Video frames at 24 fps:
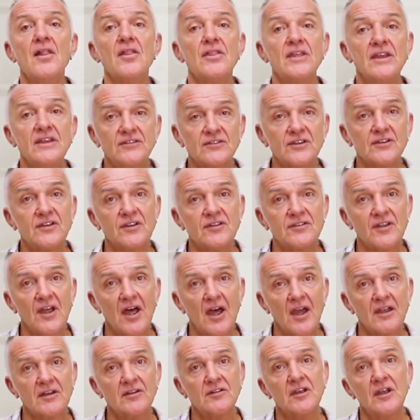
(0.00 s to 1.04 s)
These are
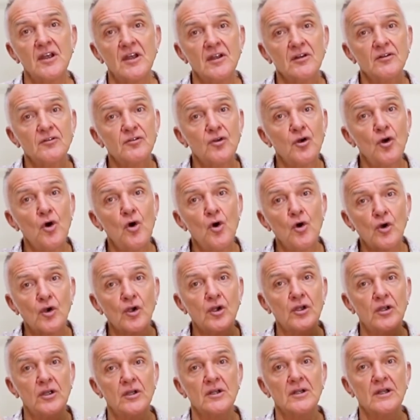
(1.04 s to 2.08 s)
designed to
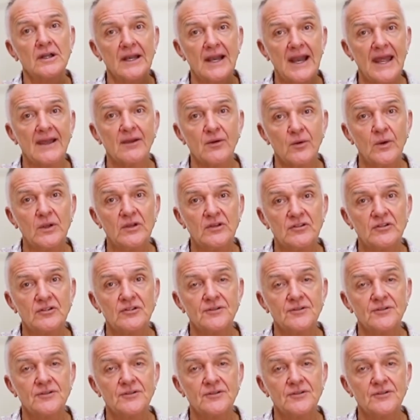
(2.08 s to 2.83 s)
hook language.